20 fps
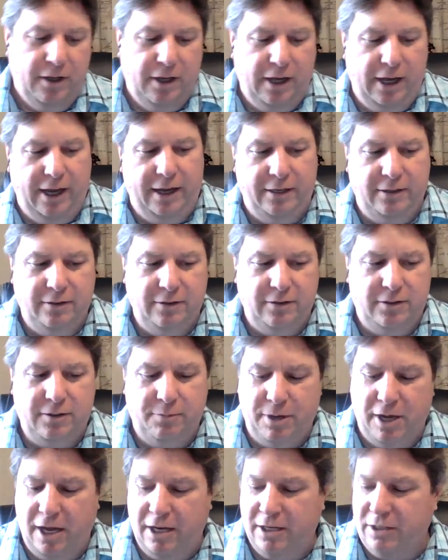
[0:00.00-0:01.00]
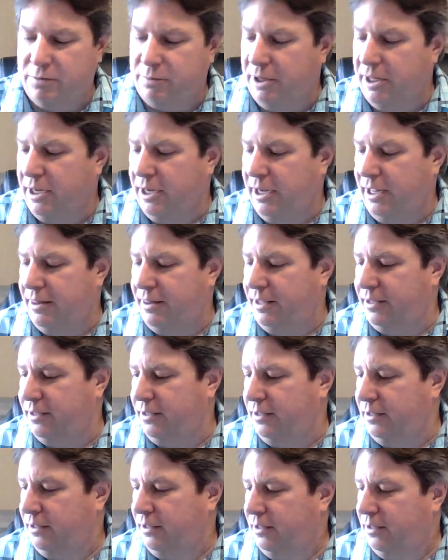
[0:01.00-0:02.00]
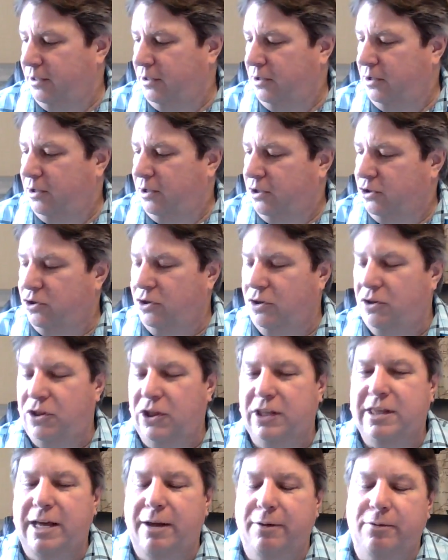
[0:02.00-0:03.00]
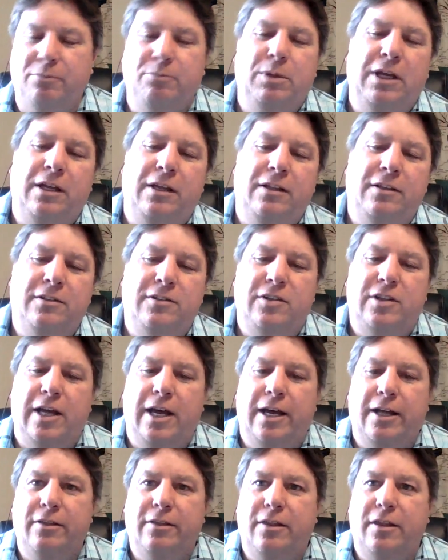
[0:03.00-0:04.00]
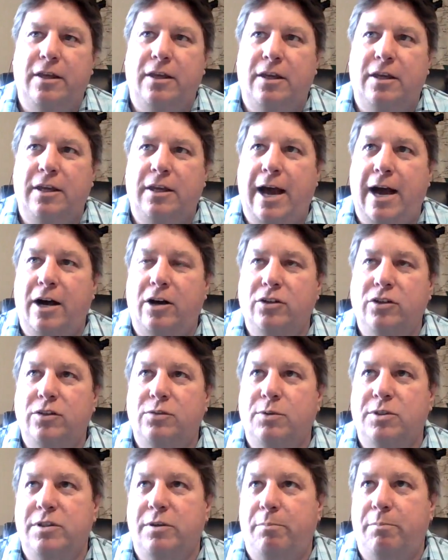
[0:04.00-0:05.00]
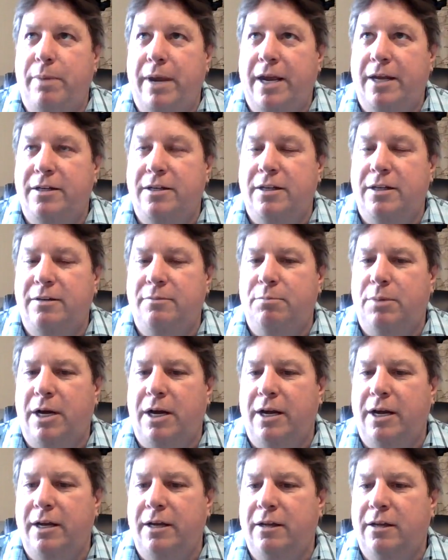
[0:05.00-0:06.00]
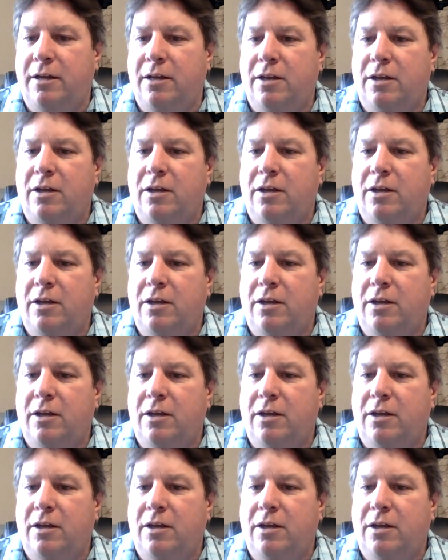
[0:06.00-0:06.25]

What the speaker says: And to be honest with you, do you think that means that the house was abandoned by